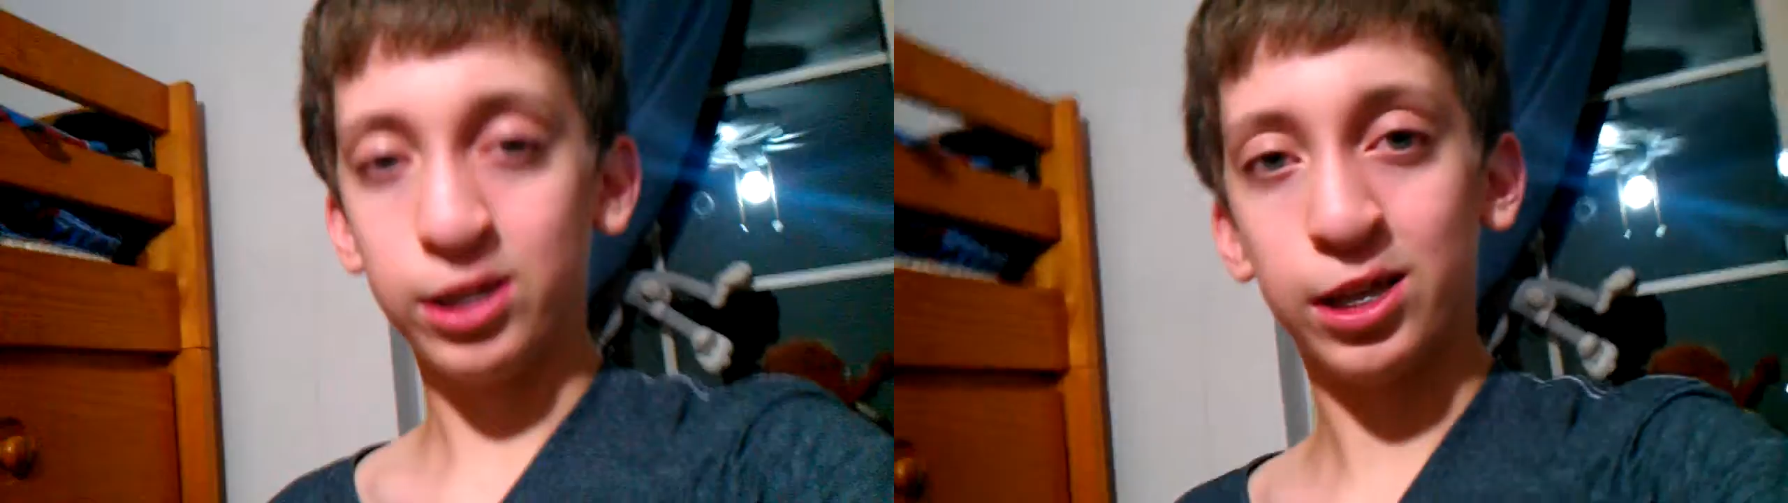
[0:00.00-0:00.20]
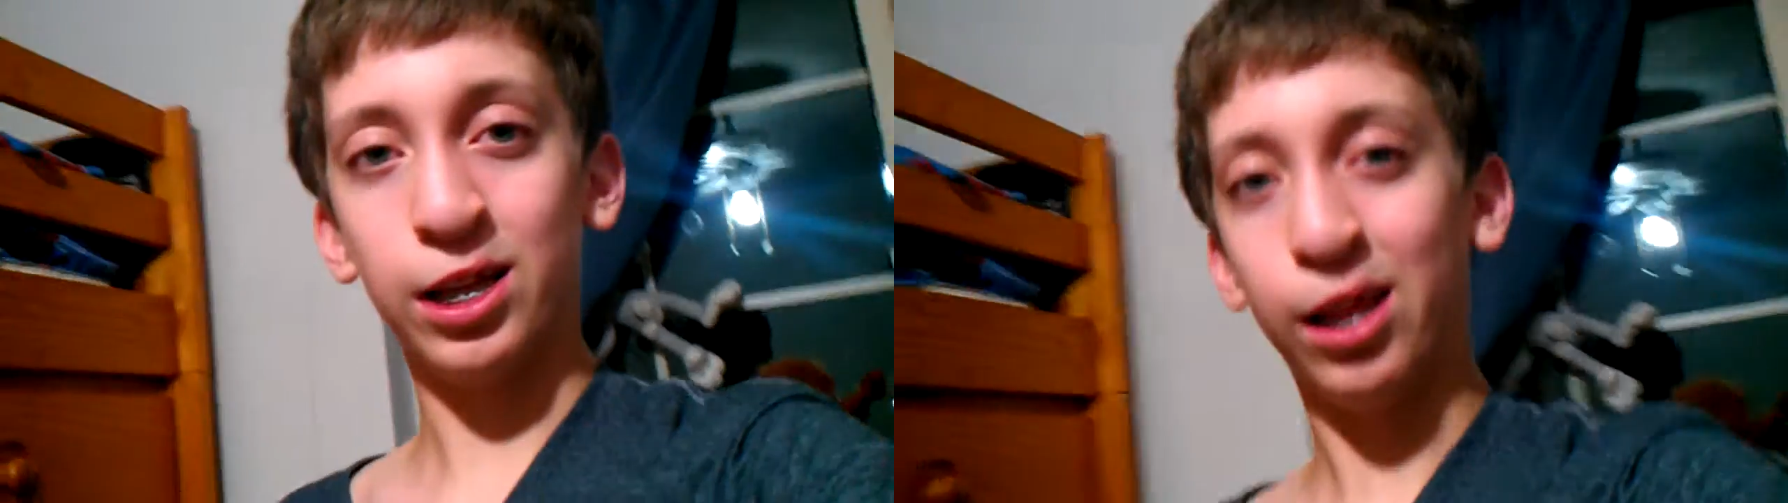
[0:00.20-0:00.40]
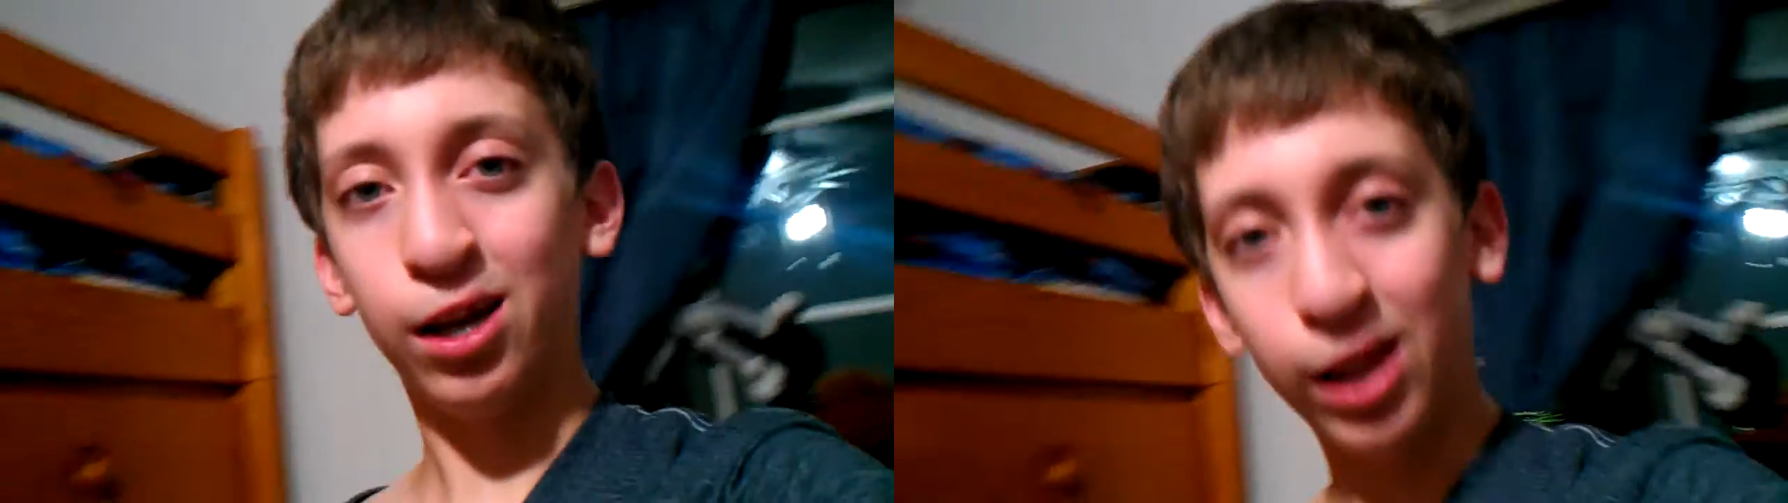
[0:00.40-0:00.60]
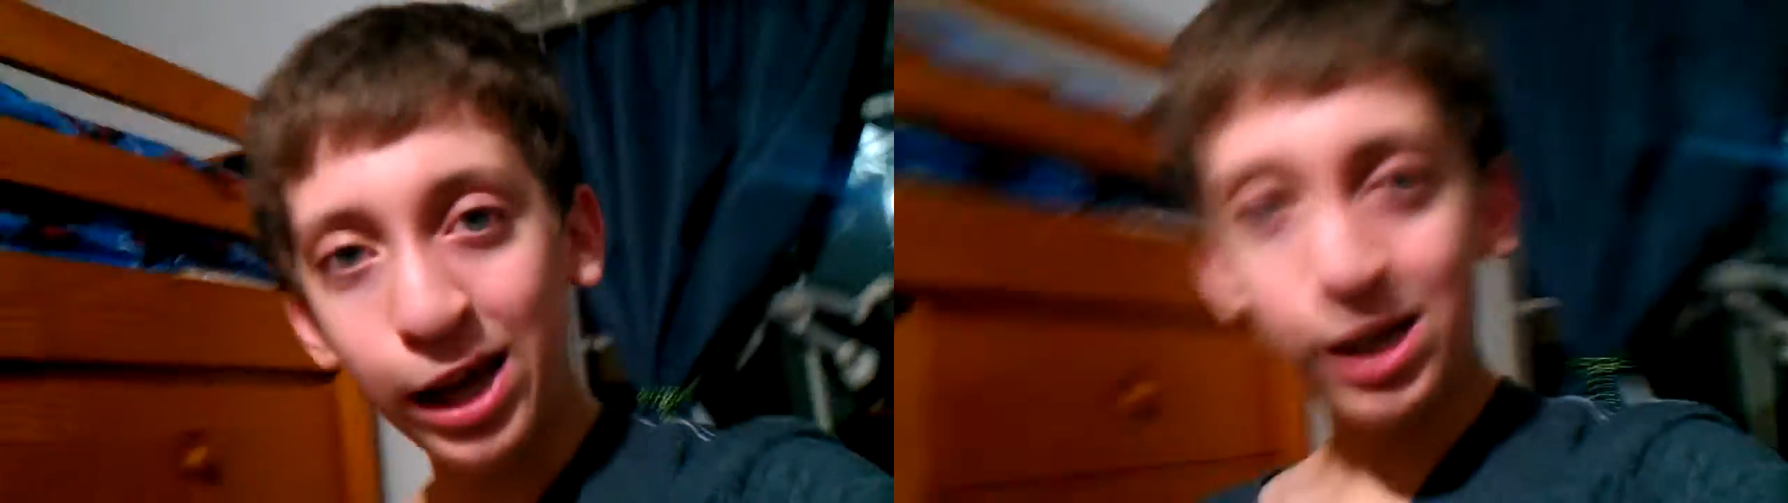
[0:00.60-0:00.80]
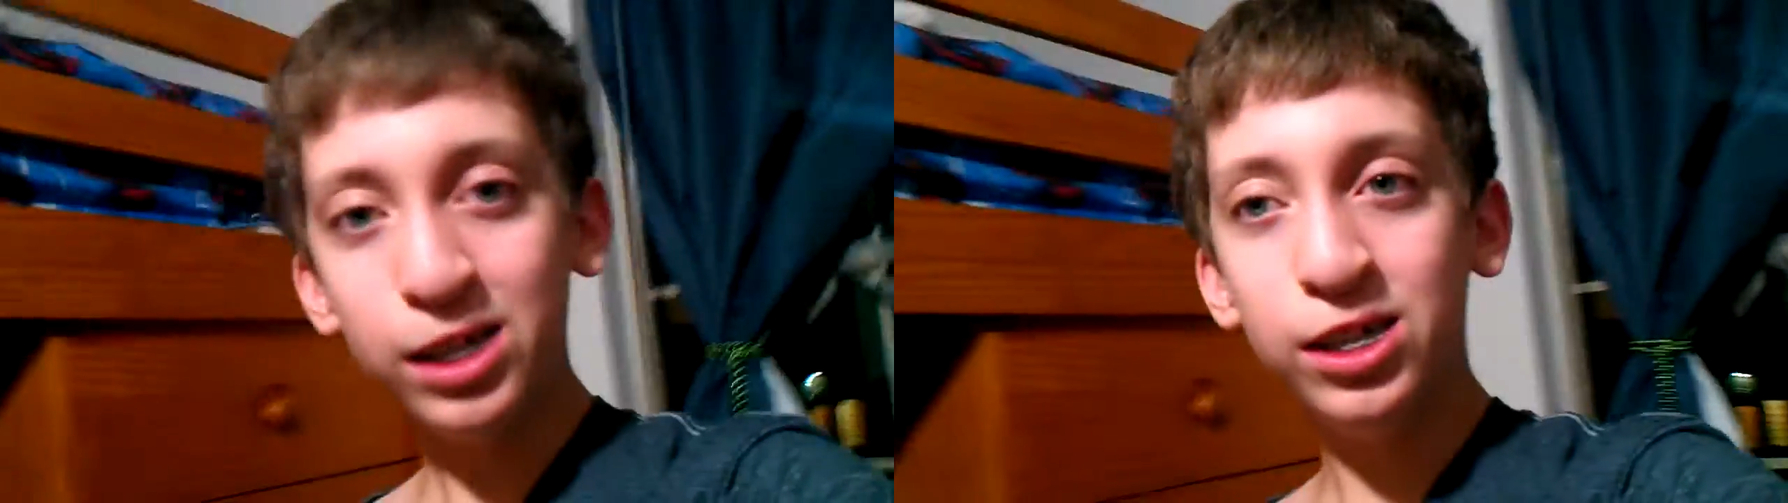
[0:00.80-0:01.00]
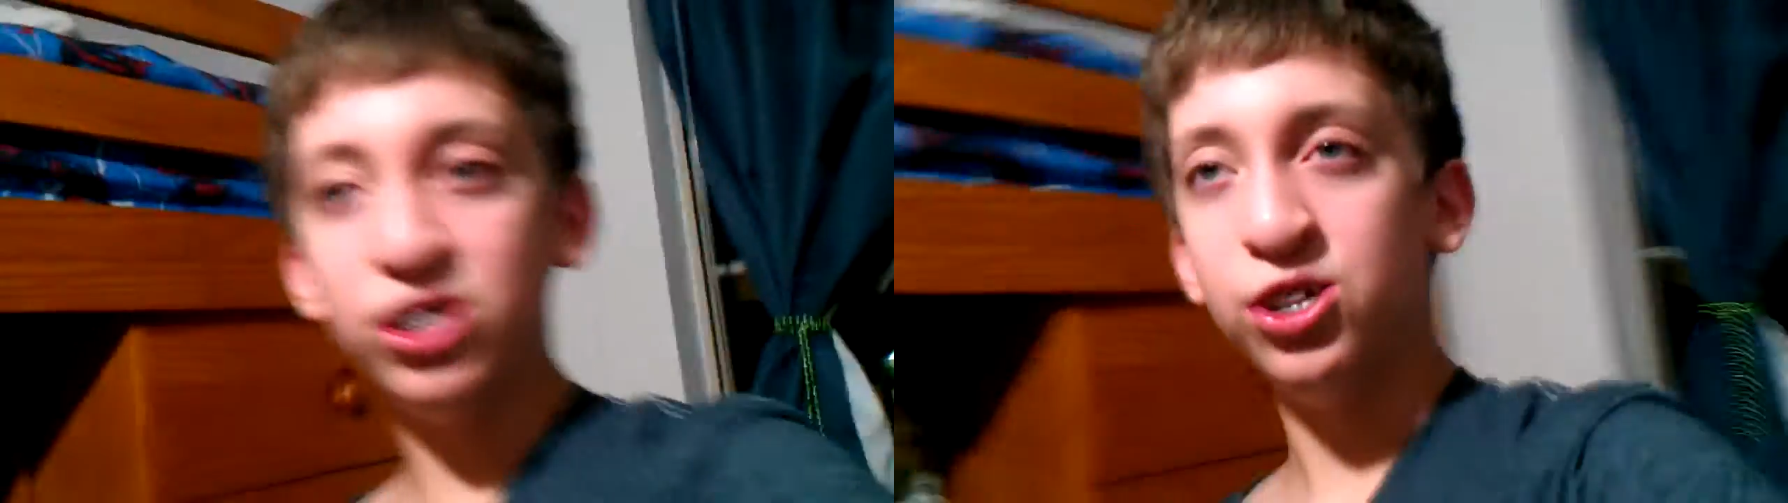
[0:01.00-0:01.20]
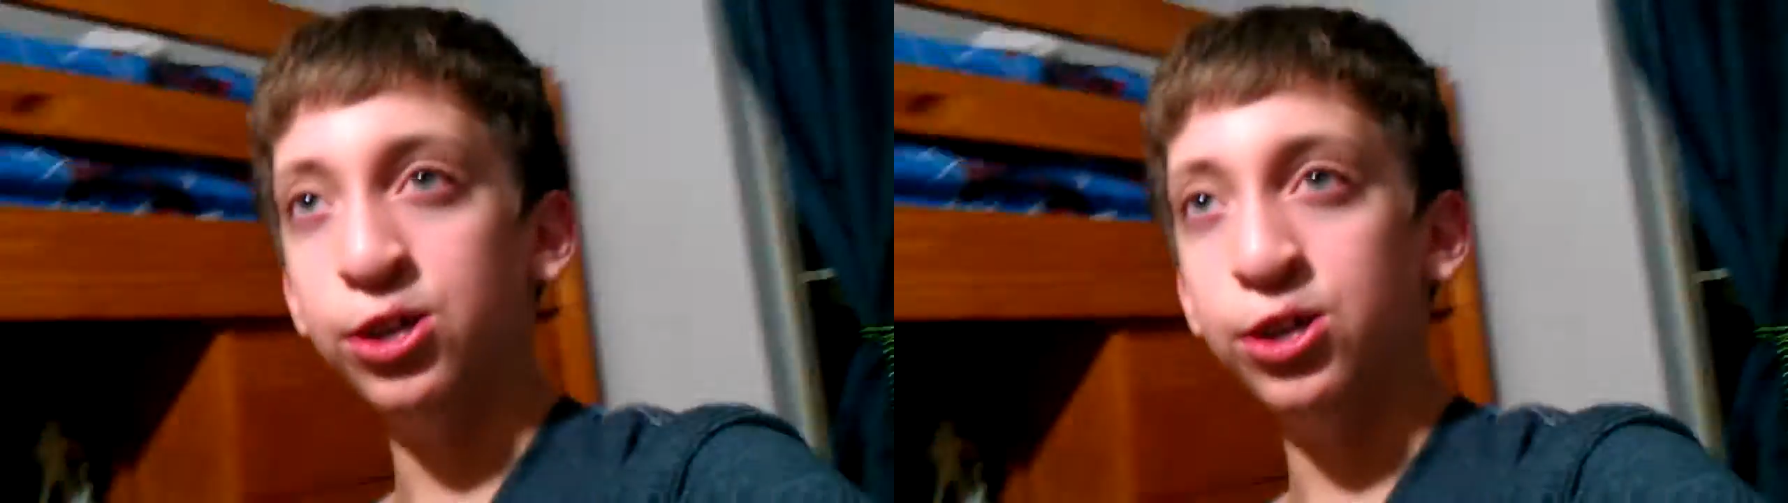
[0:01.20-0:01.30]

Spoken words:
it's a little late.